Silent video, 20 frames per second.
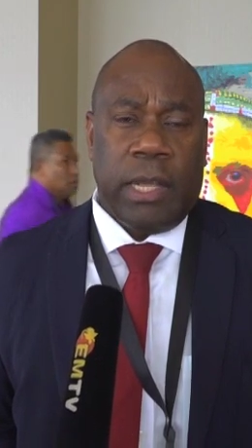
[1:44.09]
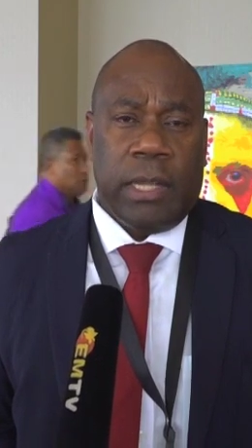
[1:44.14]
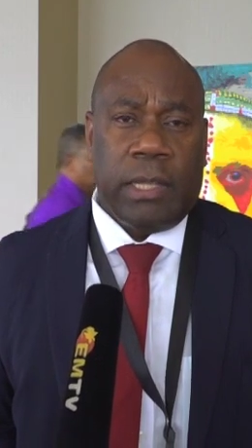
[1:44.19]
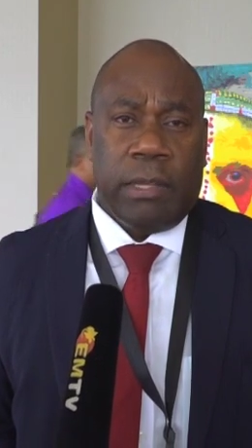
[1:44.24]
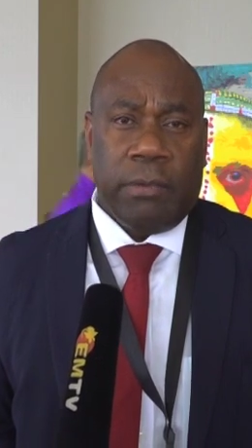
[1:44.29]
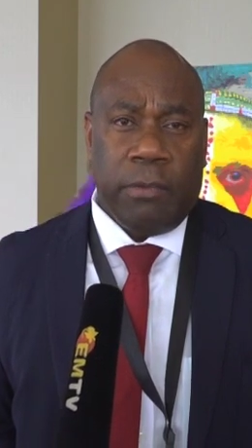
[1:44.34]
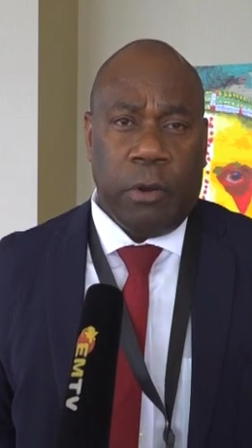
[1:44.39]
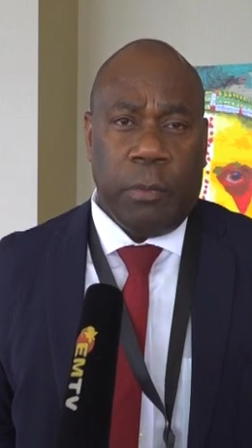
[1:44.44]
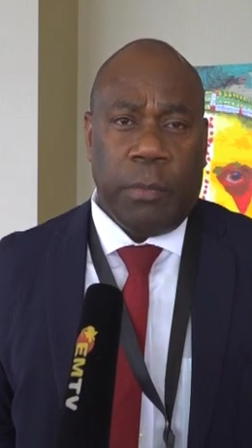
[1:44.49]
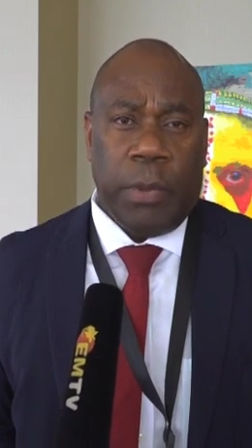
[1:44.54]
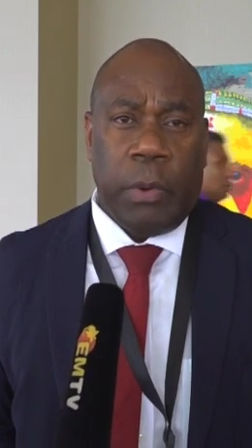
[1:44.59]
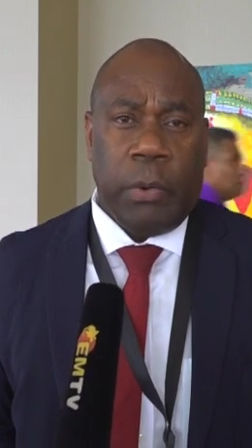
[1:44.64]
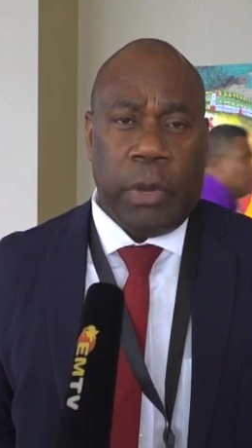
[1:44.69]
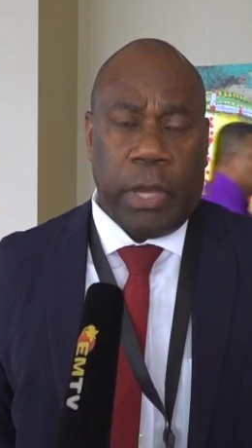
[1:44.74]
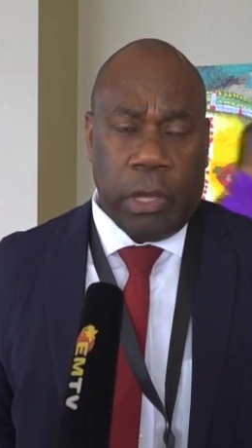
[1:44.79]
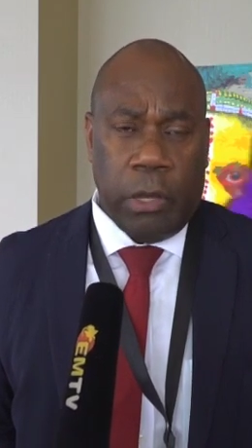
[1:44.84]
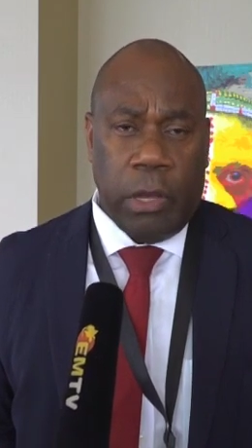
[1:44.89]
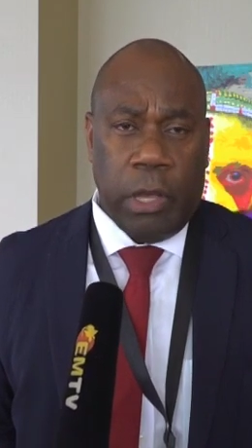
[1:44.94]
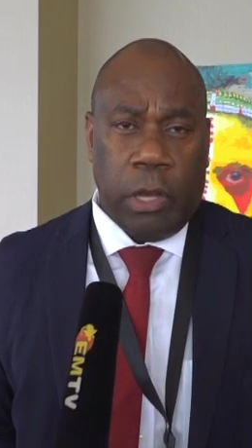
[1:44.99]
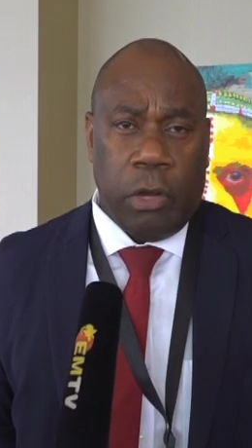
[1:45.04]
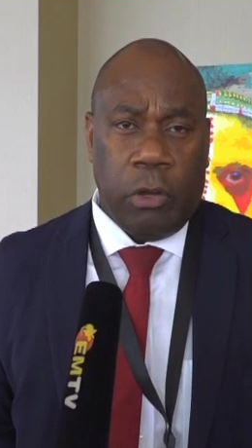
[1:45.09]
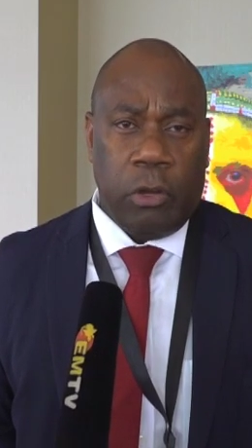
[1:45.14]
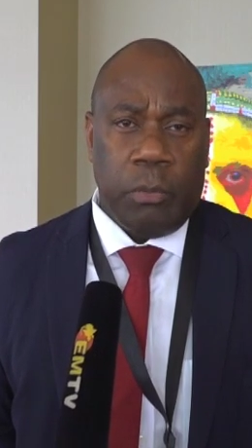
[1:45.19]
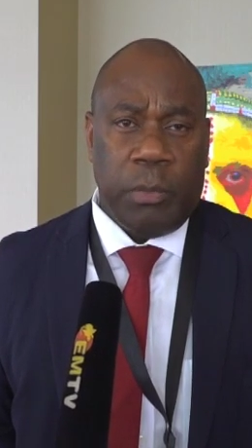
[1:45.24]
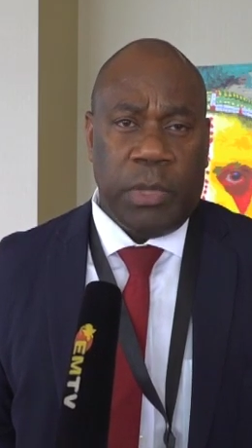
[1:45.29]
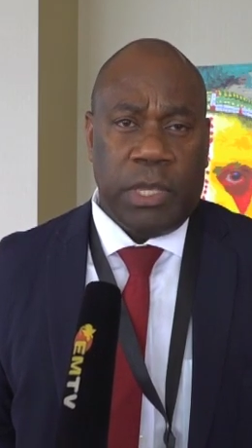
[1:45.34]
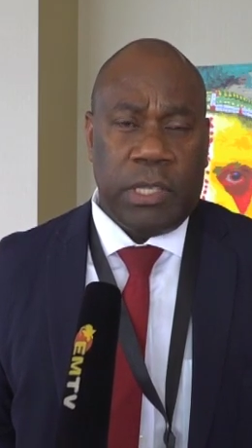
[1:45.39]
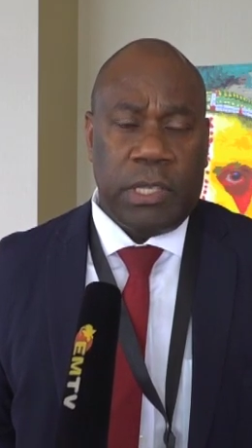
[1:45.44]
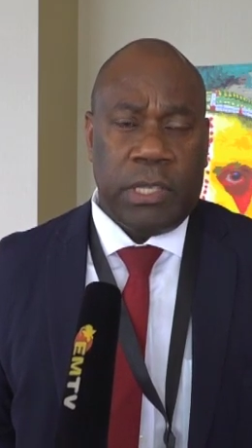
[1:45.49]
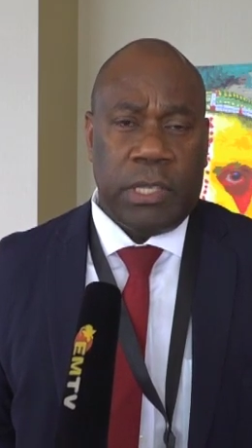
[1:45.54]
develop our
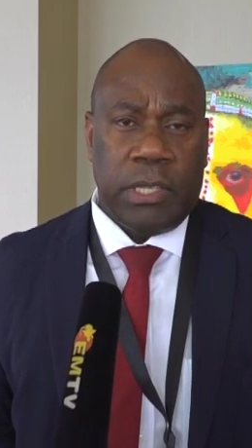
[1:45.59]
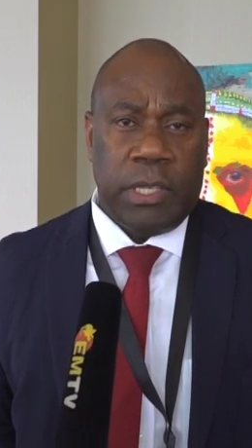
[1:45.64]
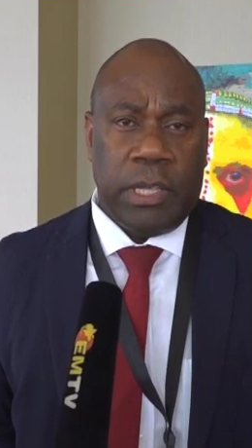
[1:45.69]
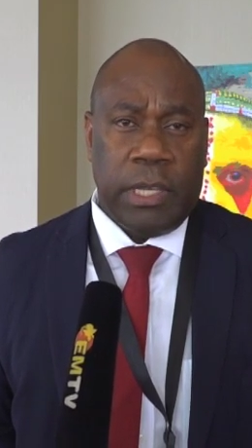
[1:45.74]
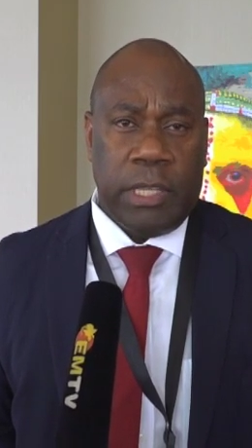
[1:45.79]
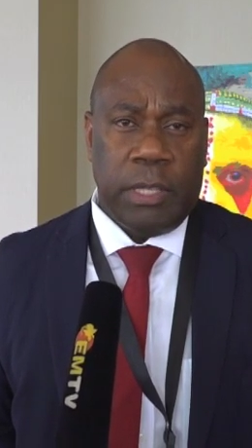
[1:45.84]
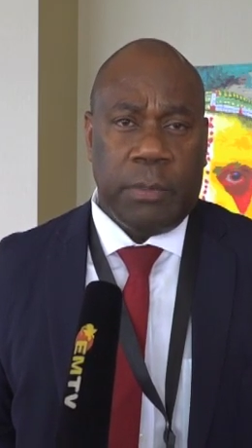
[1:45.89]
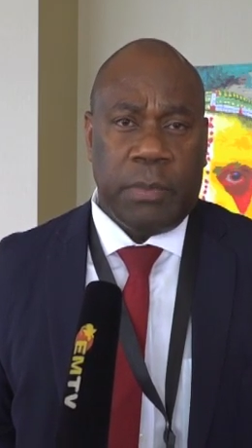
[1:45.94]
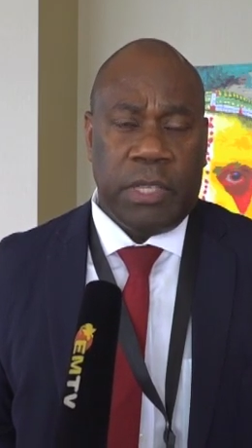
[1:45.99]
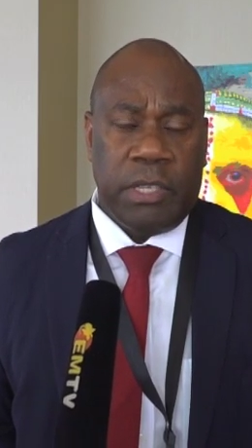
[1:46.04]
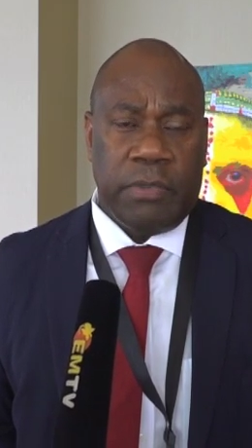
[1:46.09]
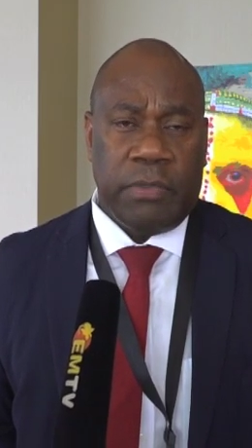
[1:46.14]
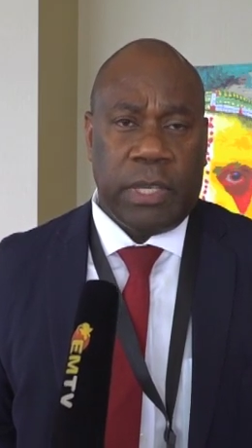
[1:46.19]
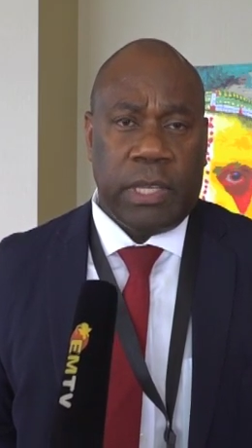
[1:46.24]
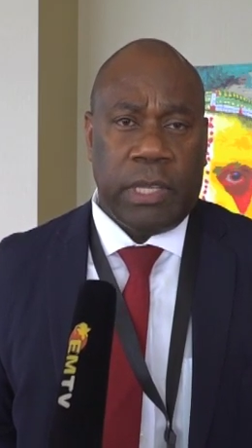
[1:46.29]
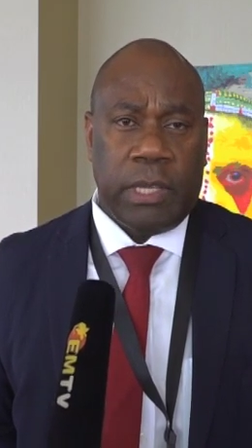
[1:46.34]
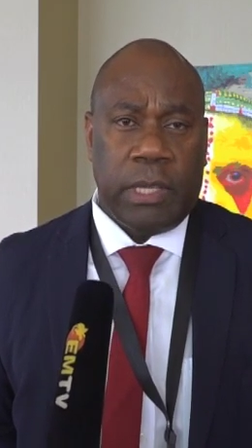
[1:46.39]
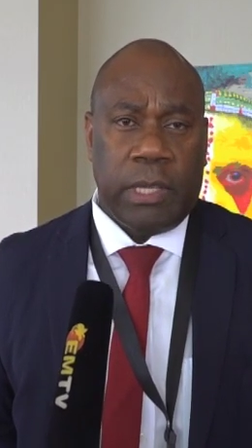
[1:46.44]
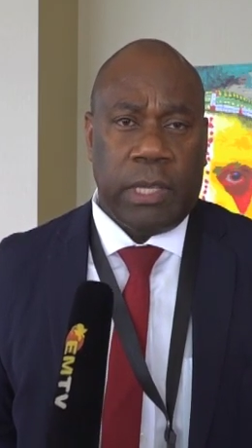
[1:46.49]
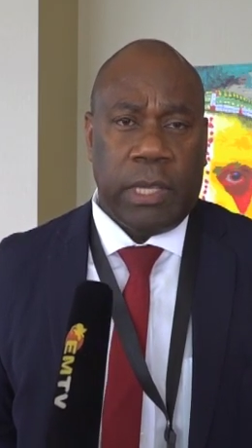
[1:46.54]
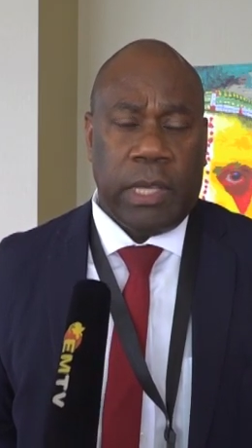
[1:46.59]
economies in the Pacific.